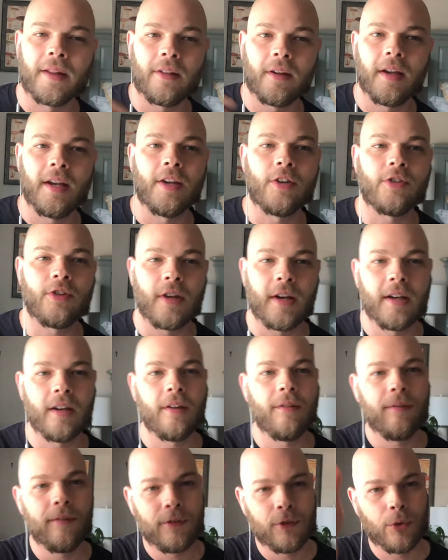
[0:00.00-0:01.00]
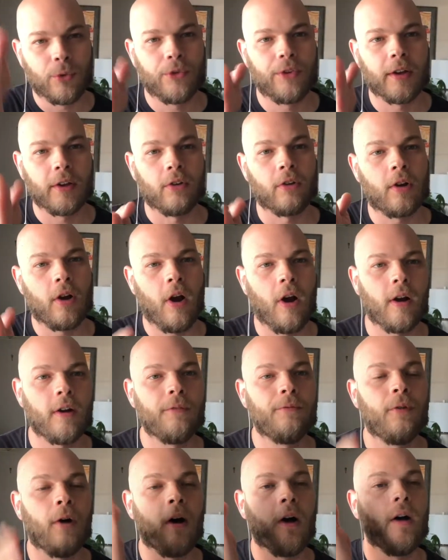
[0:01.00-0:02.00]
each individual single card
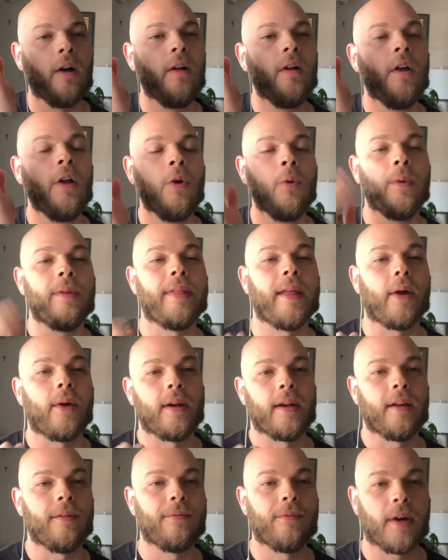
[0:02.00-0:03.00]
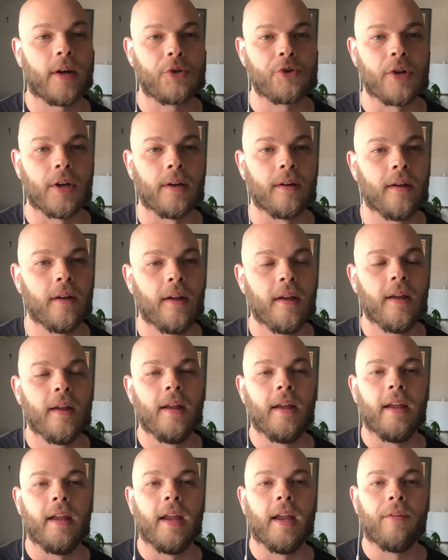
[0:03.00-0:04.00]
fall without any friction.
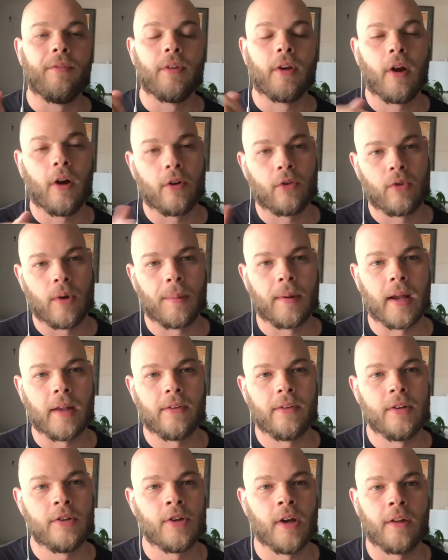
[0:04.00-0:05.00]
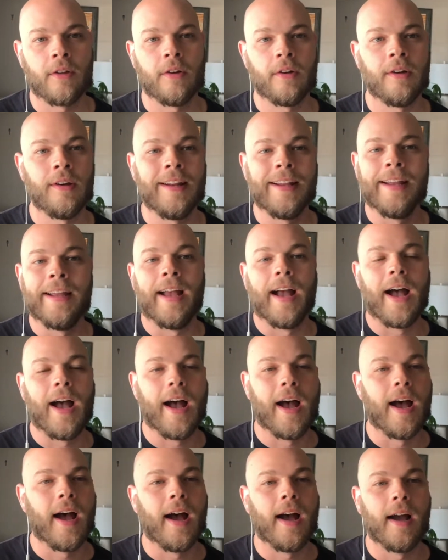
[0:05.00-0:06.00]
If the cards rub against each other,
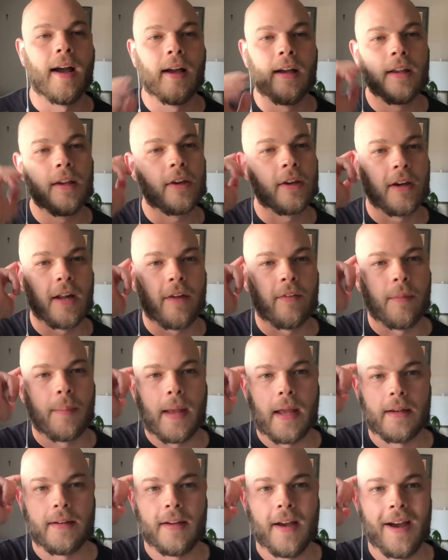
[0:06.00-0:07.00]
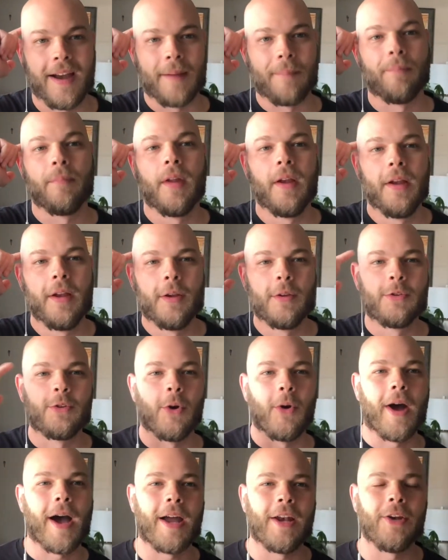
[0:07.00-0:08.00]
you're going to have a bad time.
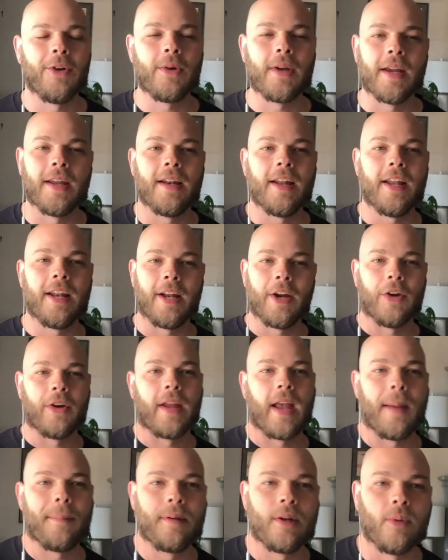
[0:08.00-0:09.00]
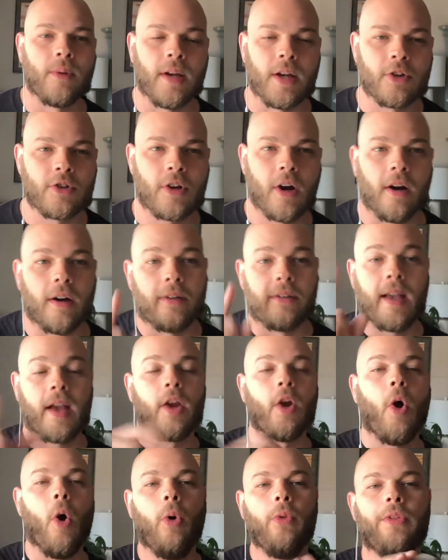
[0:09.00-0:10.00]
So how do you get an air gap between each card? It's how you
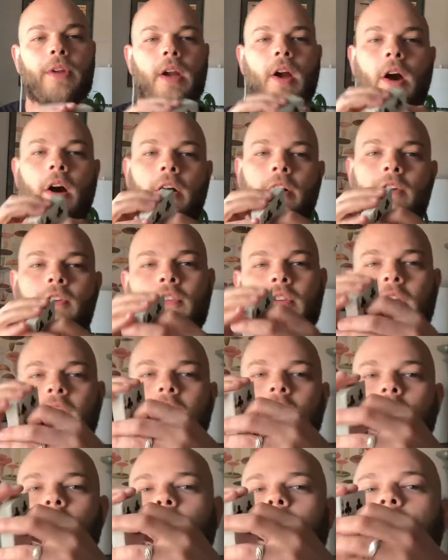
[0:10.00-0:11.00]
hold the cards in your